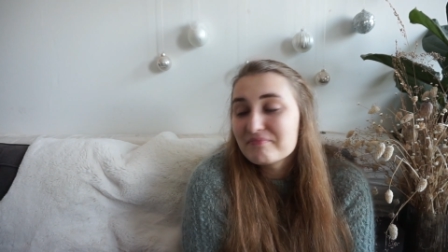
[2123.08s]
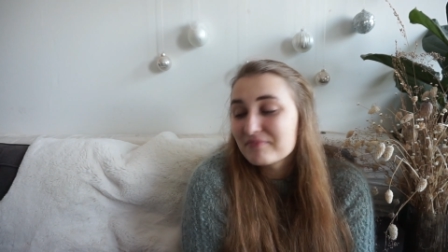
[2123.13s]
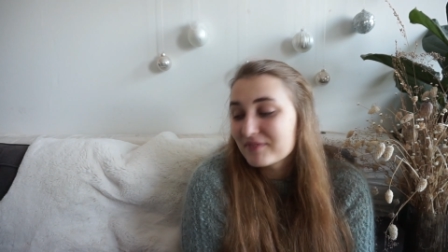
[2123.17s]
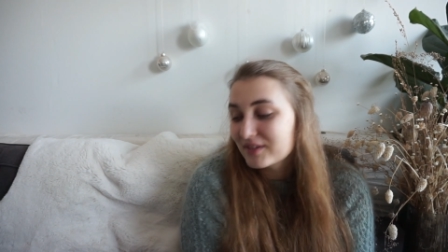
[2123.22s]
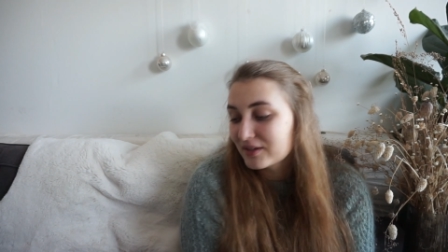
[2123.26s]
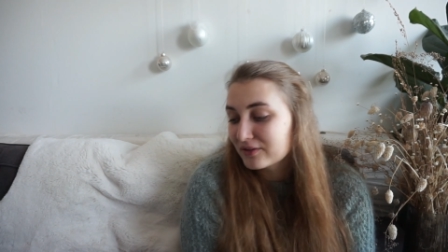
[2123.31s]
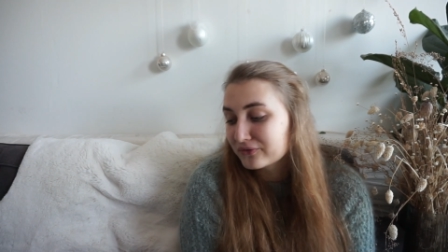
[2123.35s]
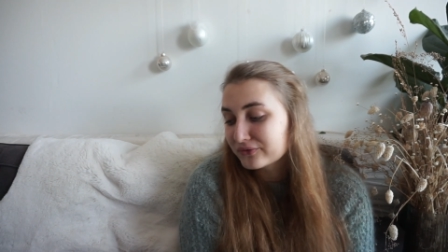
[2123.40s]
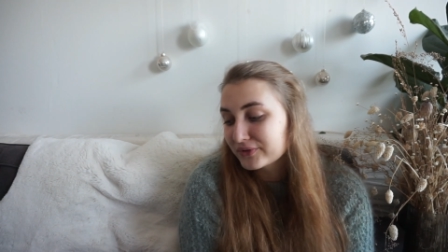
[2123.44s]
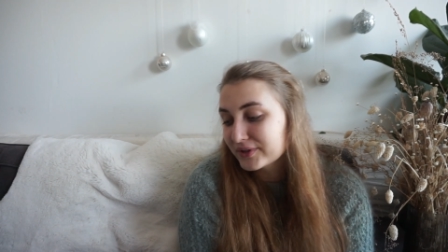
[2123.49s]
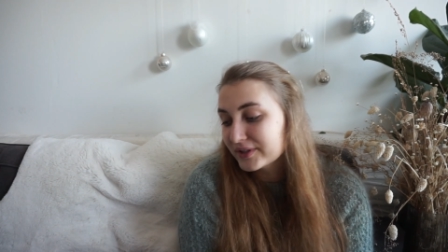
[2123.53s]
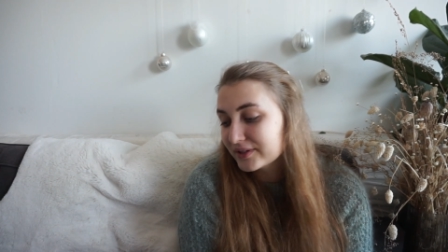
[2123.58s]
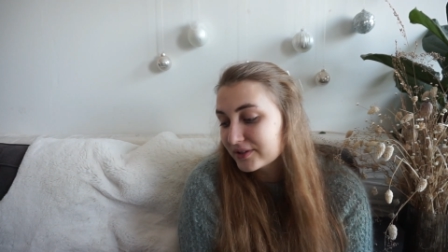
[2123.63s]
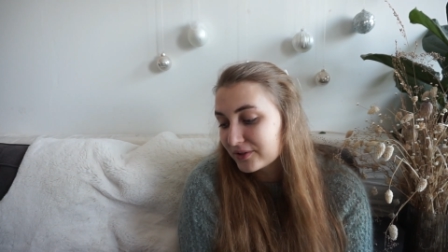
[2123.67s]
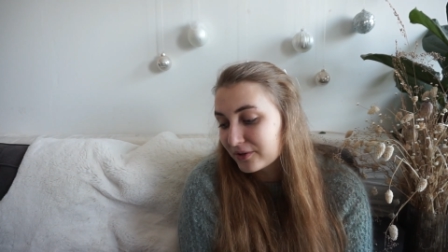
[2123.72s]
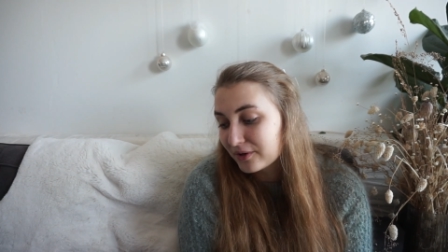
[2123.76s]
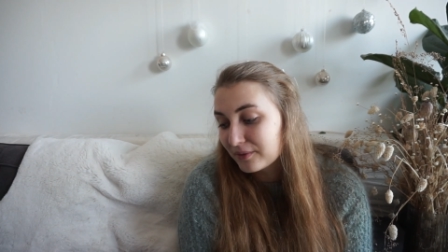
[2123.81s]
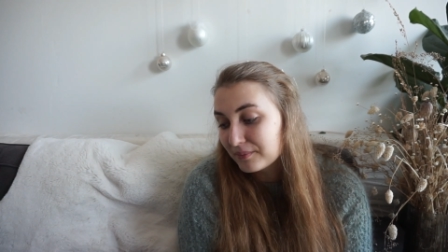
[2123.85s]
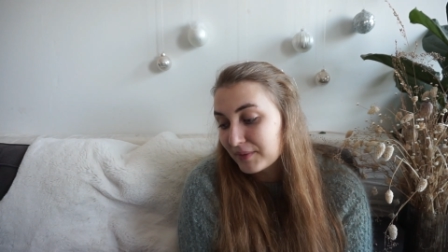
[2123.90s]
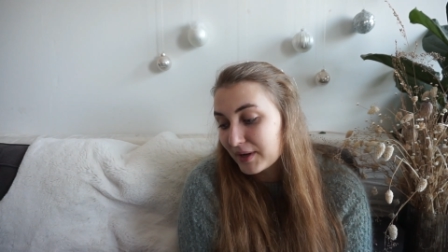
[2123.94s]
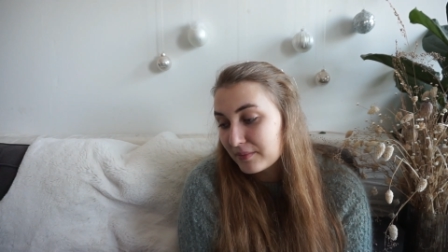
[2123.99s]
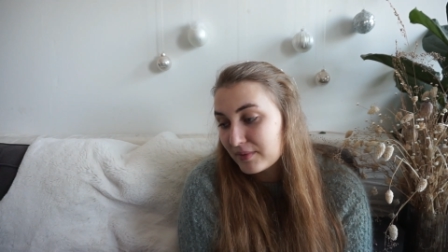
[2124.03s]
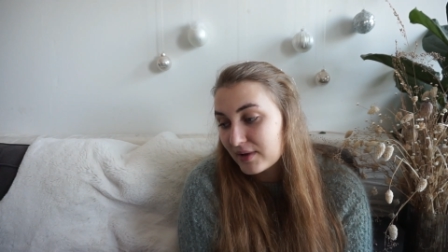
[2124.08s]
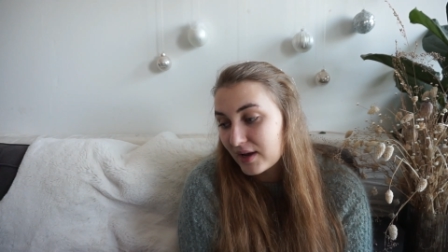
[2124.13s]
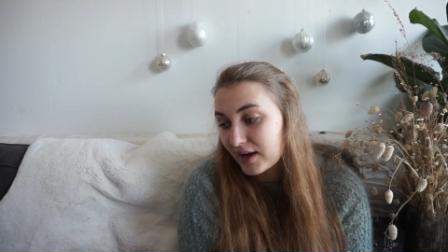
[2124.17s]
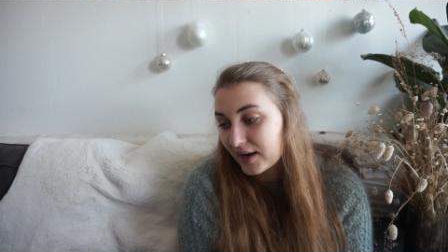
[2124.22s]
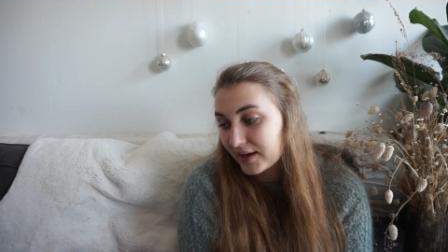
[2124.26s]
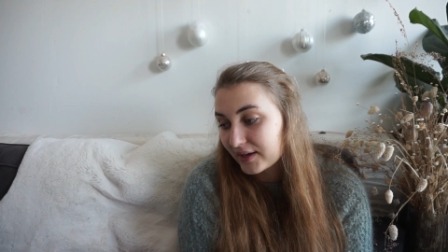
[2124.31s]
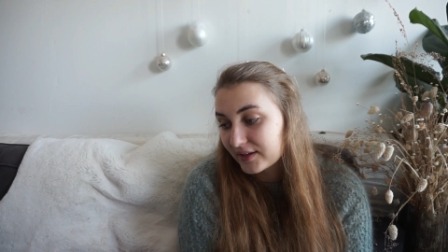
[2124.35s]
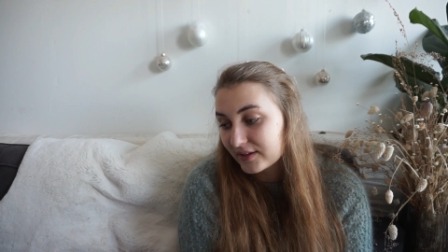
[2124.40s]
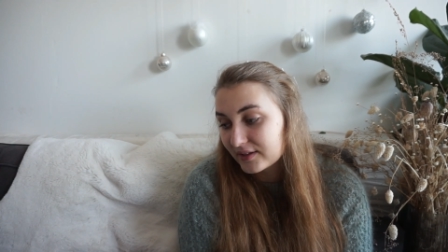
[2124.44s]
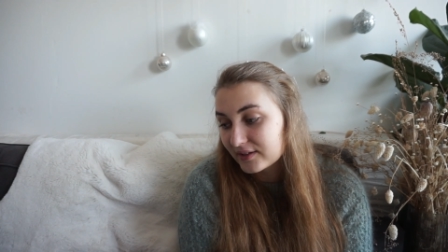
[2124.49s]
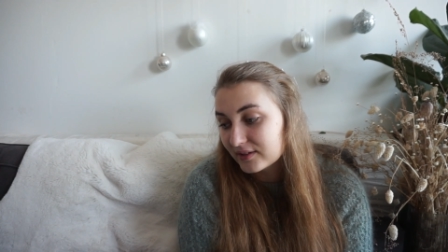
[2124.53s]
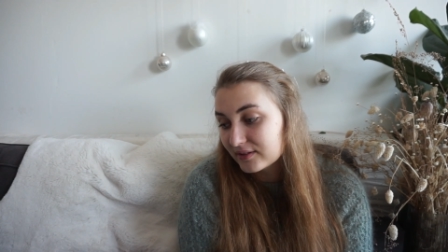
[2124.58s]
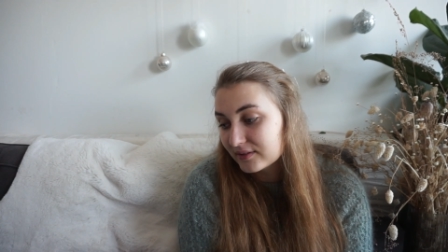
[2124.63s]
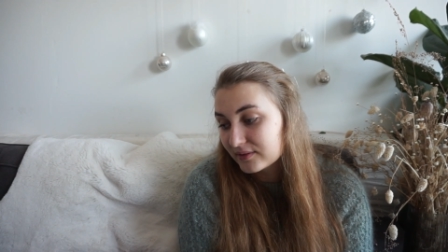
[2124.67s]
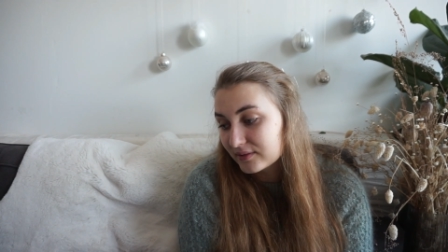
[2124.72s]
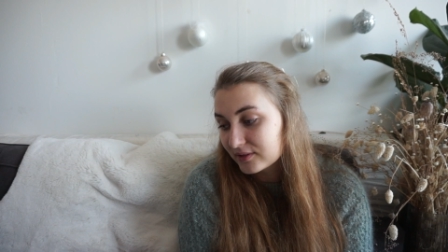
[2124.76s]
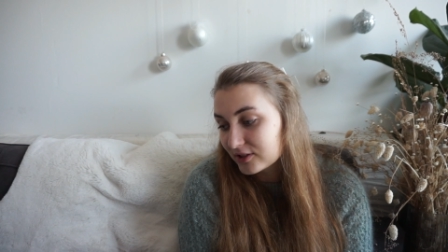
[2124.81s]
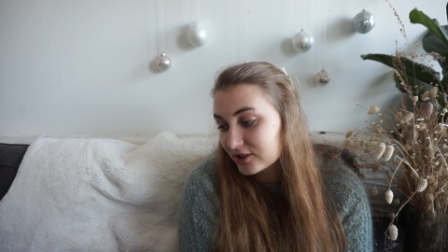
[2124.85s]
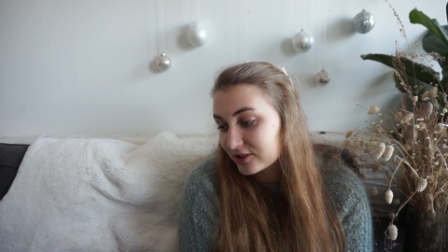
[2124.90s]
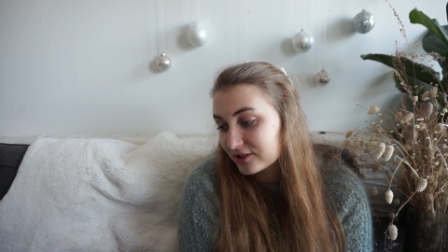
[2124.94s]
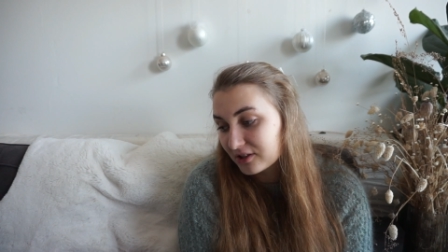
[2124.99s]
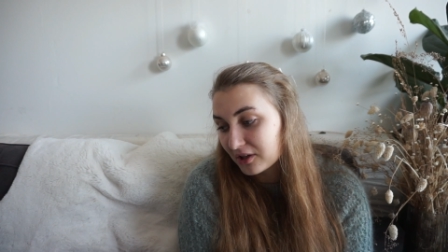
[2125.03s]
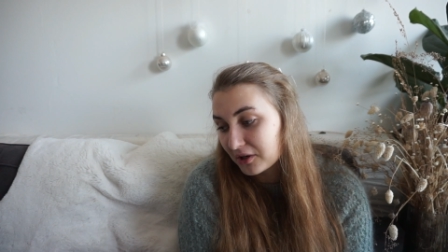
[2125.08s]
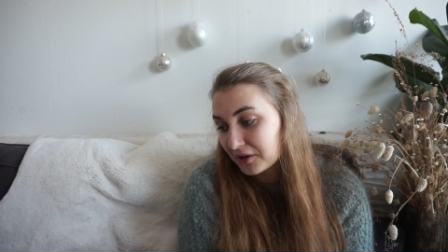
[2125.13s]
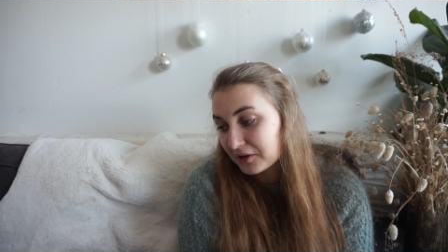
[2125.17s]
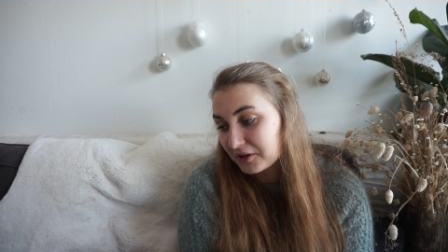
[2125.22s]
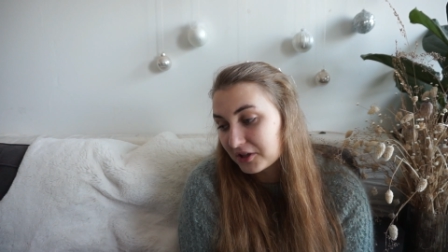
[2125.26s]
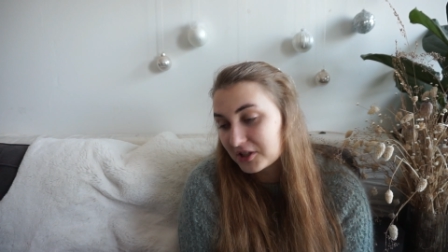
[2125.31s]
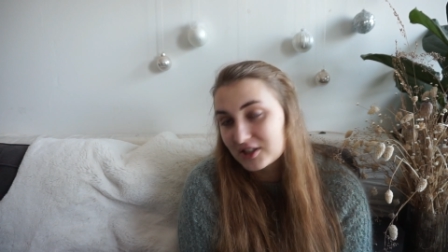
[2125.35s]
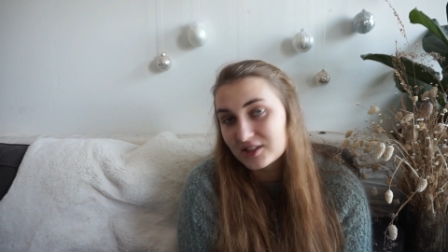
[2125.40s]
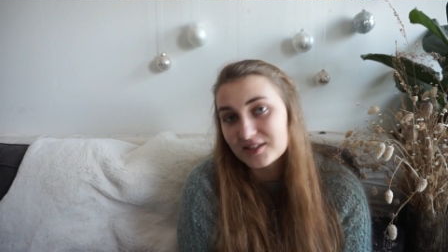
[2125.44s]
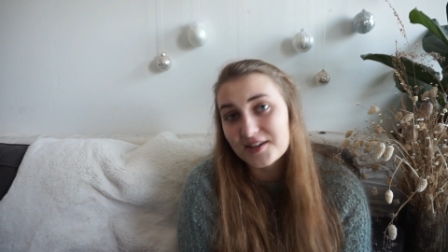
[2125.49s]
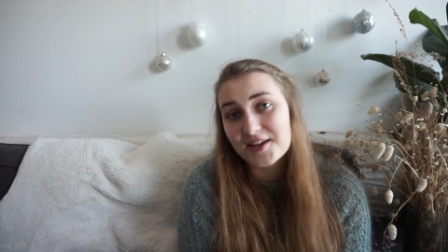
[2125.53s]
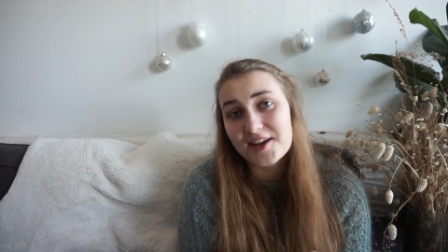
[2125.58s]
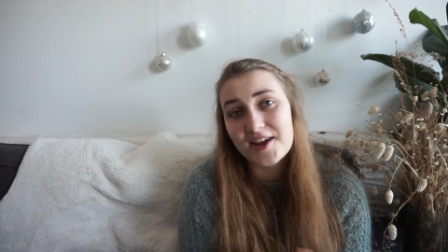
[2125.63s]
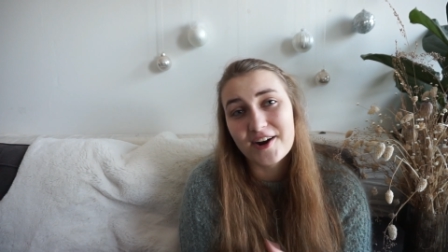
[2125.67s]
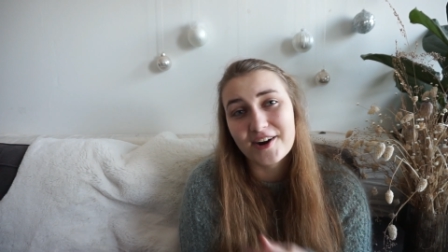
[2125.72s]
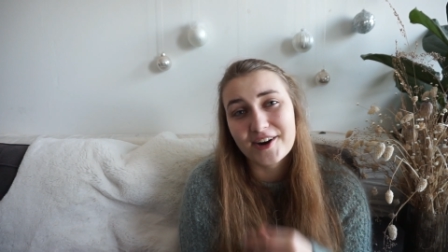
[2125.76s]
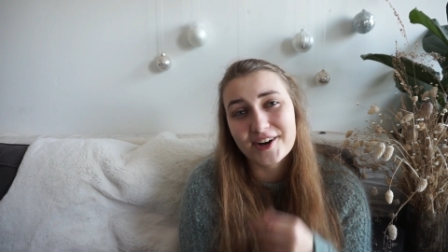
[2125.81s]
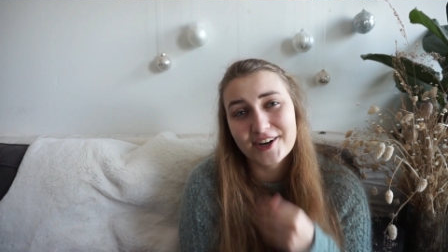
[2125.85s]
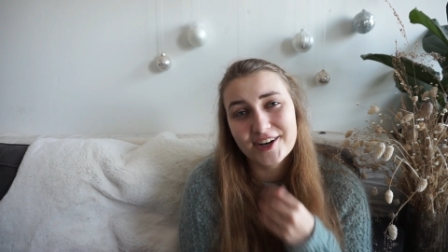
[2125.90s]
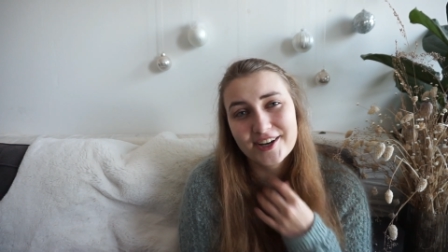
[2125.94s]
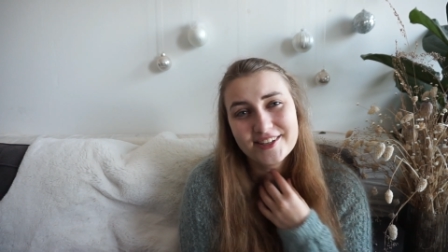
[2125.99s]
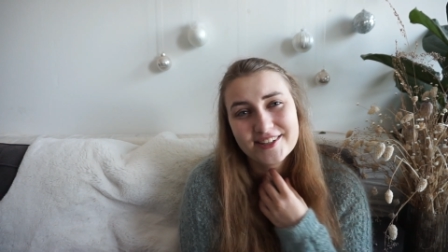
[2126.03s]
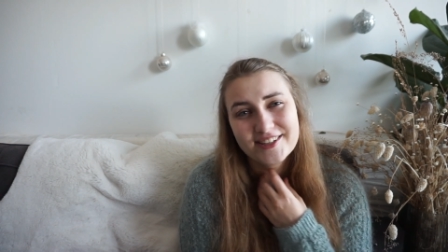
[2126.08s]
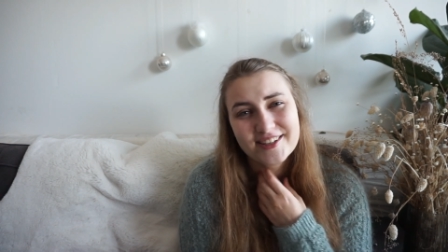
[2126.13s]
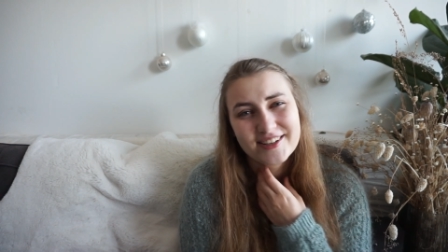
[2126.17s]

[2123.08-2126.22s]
different, or maybe I can storage the yarn.